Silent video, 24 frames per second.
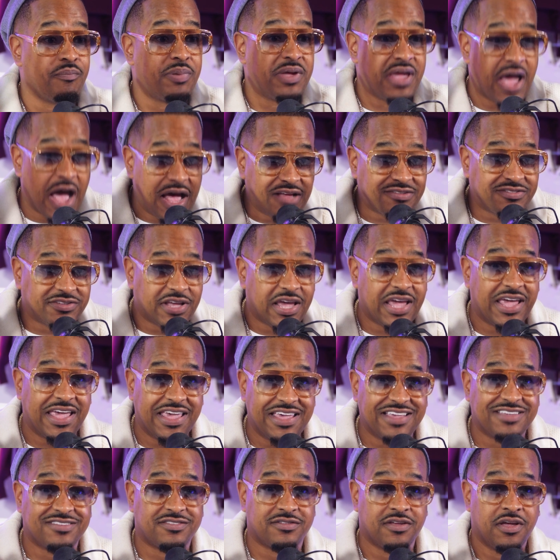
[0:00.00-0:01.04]
Beyonce
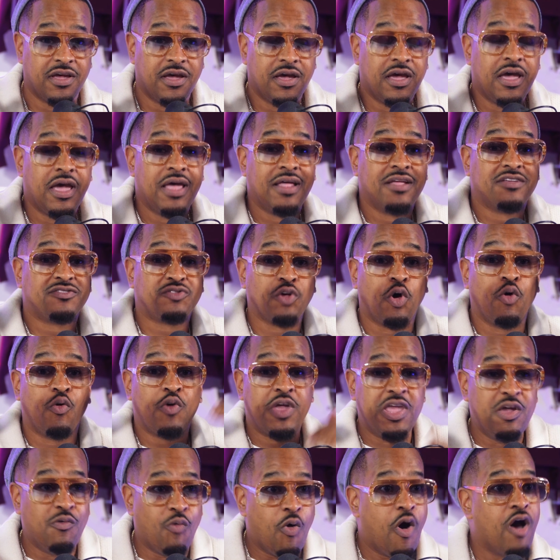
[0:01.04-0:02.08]
is. So
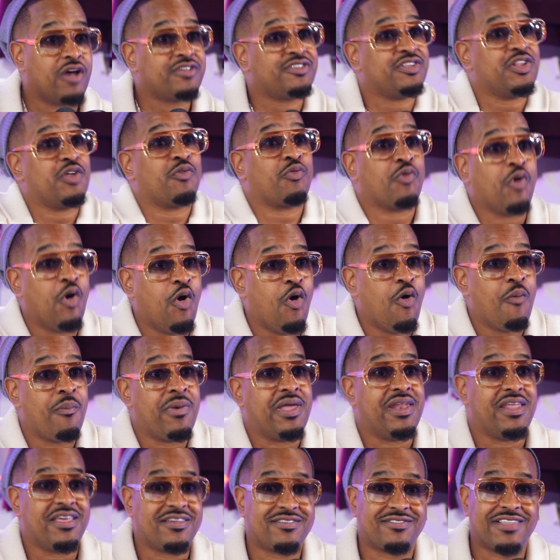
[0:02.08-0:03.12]
he walks in the room
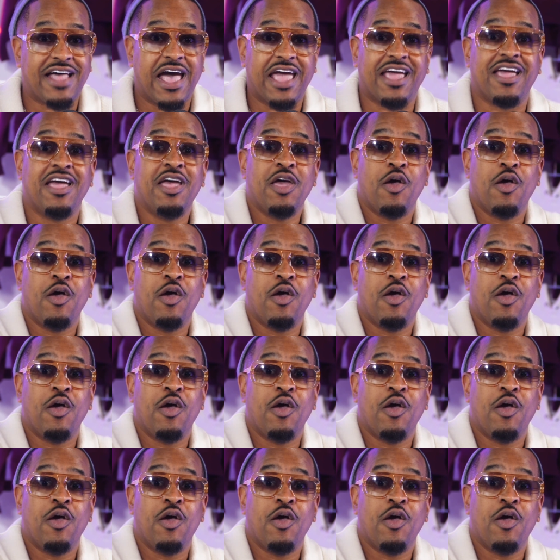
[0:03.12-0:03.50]
and it's like